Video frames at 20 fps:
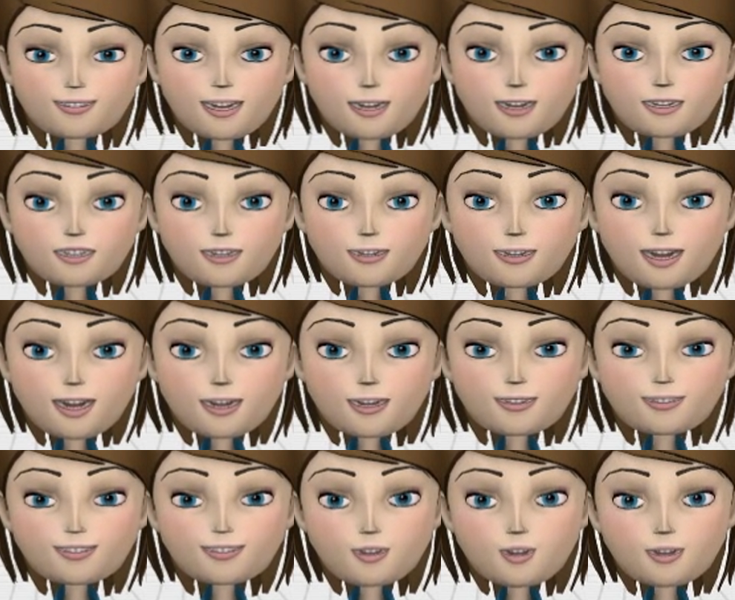instead,
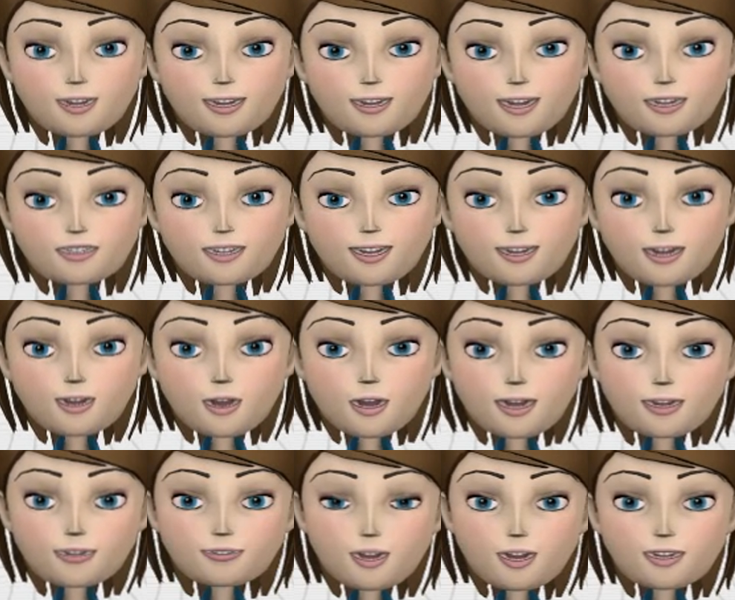we decided that
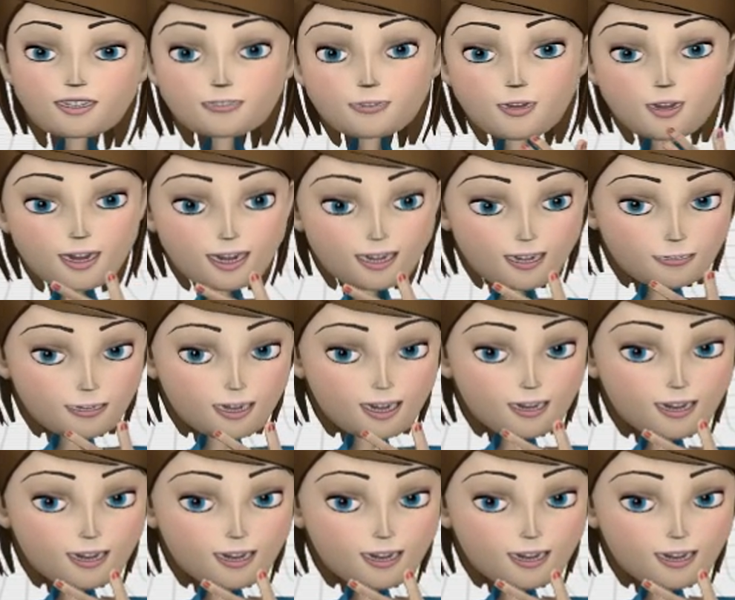a free spray and bed